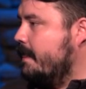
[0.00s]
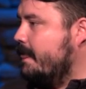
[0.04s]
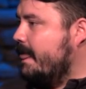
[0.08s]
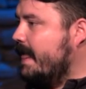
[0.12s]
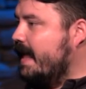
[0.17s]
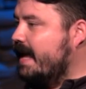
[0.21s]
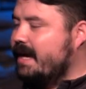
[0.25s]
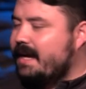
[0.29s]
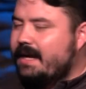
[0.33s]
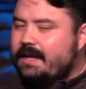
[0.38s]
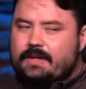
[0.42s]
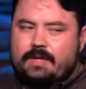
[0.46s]

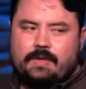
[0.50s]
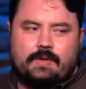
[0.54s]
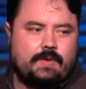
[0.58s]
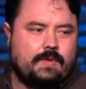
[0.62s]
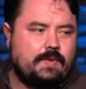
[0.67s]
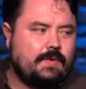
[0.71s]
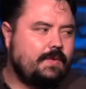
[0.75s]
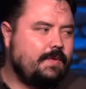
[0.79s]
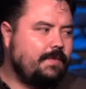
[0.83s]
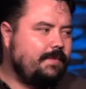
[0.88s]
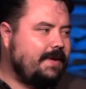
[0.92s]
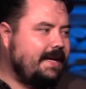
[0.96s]
And I
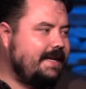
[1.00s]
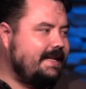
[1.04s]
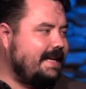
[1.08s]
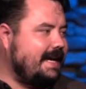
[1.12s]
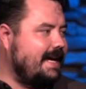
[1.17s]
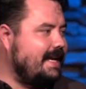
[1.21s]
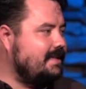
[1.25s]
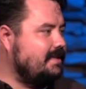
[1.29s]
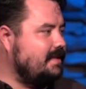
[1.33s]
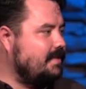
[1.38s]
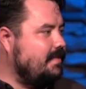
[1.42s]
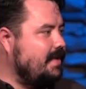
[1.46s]
knew my
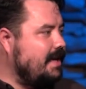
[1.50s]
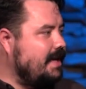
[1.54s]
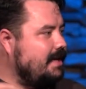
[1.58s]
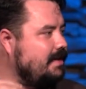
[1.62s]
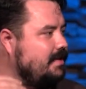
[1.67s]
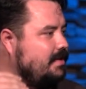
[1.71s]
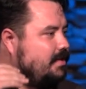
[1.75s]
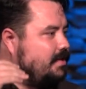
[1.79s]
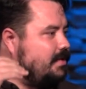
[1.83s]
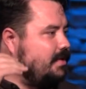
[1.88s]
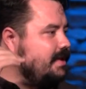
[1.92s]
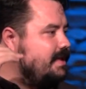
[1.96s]
dad is a man
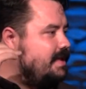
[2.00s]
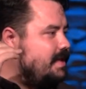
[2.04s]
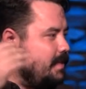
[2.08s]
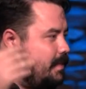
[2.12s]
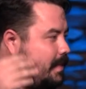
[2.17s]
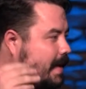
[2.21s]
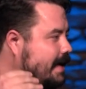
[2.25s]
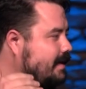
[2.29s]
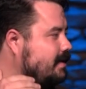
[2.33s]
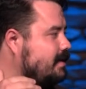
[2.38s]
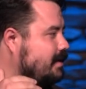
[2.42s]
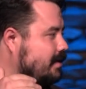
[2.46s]
who
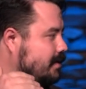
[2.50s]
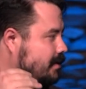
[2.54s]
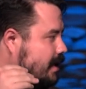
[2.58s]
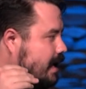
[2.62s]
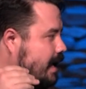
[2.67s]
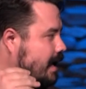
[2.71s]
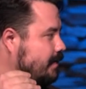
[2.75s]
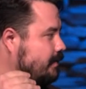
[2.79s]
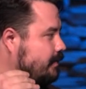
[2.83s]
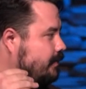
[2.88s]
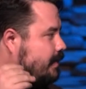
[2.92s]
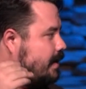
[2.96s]
expected a
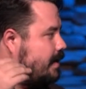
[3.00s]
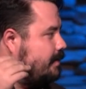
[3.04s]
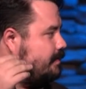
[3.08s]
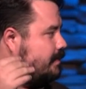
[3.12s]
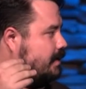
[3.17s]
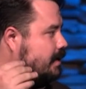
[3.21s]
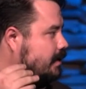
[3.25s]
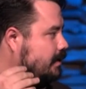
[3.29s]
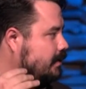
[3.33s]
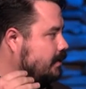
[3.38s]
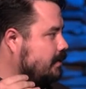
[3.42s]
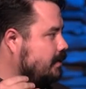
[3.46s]
lot from
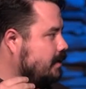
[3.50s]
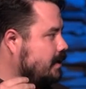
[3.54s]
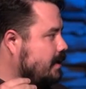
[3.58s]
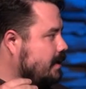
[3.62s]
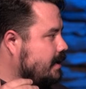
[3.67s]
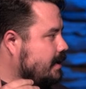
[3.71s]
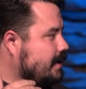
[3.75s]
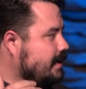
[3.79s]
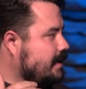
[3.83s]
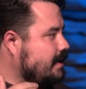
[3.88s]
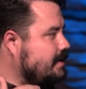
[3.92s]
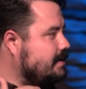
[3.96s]
me.
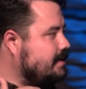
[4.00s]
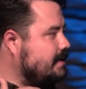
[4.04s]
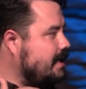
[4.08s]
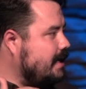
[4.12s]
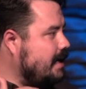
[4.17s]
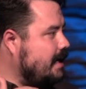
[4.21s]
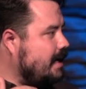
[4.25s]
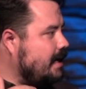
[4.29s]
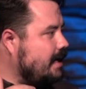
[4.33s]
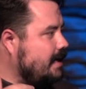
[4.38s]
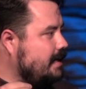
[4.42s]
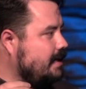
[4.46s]
Now, he
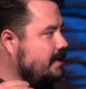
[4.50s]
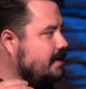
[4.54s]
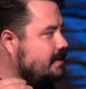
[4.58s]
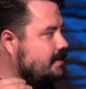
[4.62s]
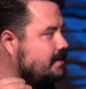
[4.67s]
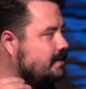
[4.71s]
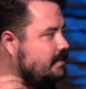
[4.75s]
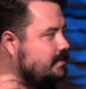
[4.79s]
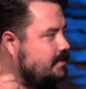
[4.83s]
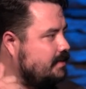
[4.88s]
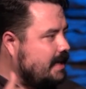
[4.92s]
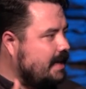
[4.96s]

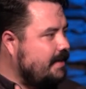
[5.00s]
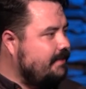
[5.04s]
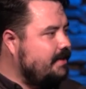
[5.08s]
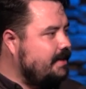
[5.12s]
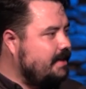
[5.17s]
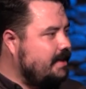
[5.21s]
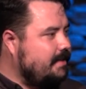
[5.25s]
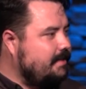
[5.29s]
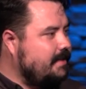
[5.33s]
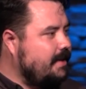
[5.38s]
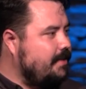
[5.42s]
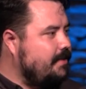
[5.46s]
doesn't drive it
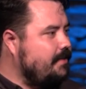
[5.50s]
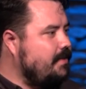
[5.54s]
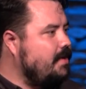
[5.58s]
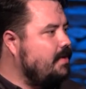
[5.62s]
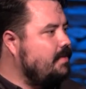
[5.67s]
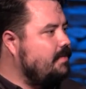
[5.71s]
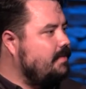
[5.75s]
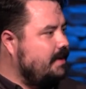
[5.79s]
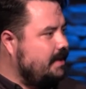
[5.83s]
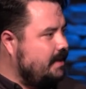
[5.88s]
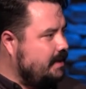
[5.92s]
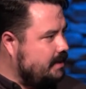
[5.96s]
down my
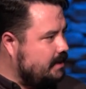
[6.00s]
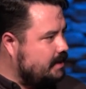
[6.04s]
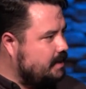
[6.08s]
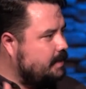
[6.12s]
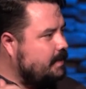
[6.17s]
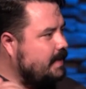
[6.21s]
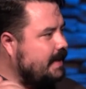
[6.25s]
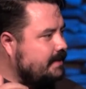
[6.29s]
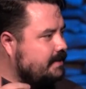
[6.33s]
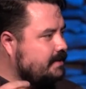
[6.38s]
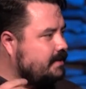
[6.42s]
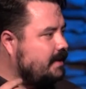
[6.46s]
throat, but he
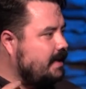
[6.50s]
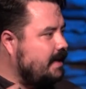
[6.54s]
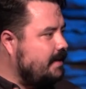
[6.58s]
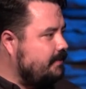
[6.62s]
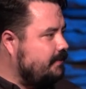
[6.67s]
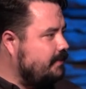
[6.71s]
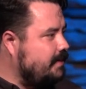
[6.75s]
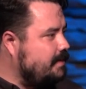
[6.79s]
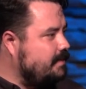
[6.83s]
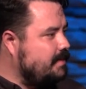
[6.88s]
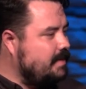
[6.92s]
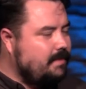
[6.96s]
expects a lot
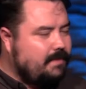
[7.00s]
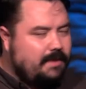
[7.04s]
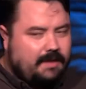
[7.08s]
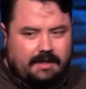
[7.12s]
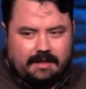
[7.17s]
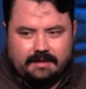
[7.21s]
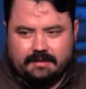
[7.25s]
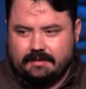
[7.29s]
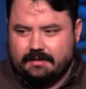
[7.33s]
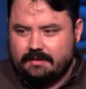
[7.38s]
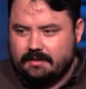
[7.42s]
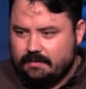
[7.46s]
from me
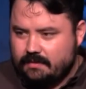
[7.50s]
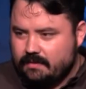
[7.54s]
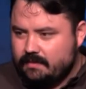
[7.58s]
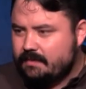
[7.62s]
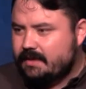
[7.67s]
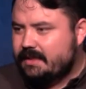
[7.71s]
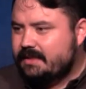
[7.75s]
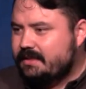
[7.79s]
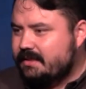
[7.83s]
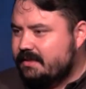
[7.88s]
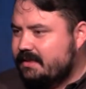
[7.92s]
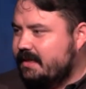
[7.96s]
because to whom
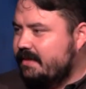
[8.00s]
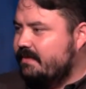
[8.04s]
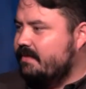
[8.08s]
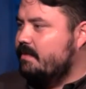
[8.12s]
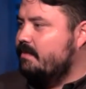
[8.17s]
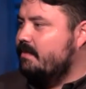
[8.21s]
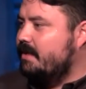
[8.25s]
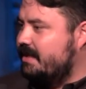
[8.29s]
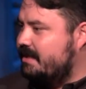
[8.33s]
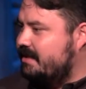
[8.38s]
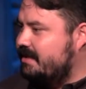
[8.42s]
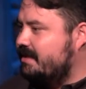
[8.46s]
much is
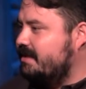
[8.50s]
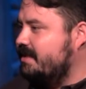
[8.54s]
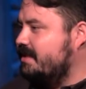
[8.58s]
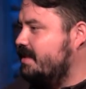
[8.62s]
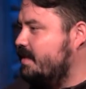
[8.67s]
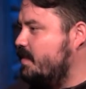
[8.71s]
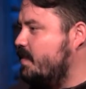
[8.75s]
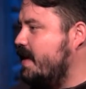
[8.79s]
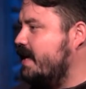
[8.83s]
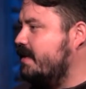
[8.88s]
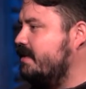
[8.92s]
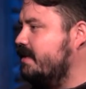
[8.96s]
given, much is
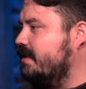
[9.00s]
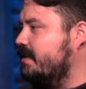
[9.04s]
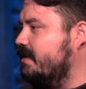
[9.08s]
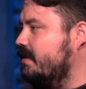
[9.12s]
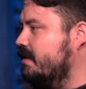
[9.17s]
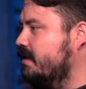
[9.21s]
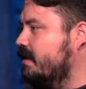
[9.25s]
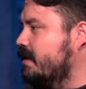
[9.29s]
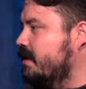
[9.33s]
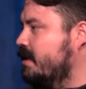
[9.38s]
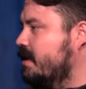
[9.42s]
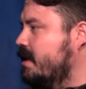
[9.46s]
expected.
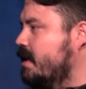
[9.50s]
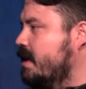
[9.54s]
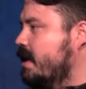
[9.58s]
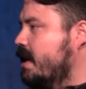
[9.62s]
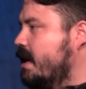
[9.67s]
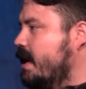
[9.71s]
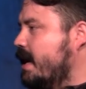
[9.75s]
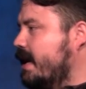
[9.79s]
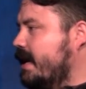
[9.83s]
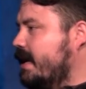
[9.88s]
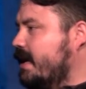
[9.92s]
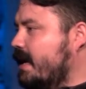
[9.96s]

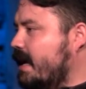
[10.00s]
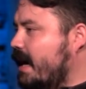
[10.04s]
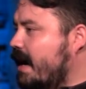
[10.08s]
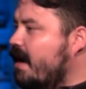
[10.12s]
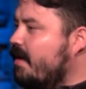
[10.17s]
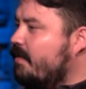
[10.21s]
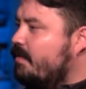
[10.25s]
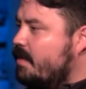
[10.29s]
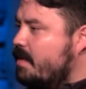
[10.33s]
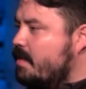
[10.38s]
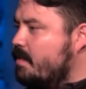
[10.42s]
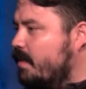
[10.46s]
And
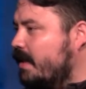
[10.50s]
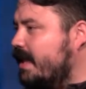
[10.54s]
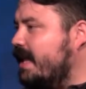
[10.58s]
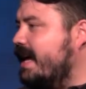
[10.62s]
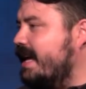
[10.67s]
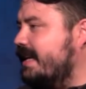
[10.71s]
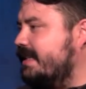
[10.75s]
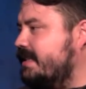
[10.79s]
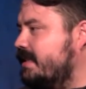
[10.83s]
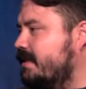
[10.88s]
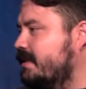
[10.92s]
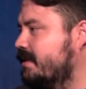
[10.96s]
I've been
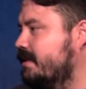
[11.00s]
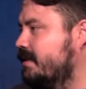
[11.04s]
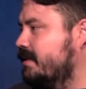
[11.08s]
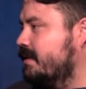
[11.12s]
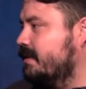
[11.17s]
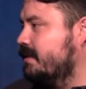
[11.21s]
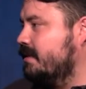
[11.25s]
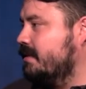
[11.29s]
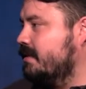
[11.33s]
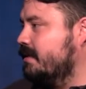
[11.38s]
blessed.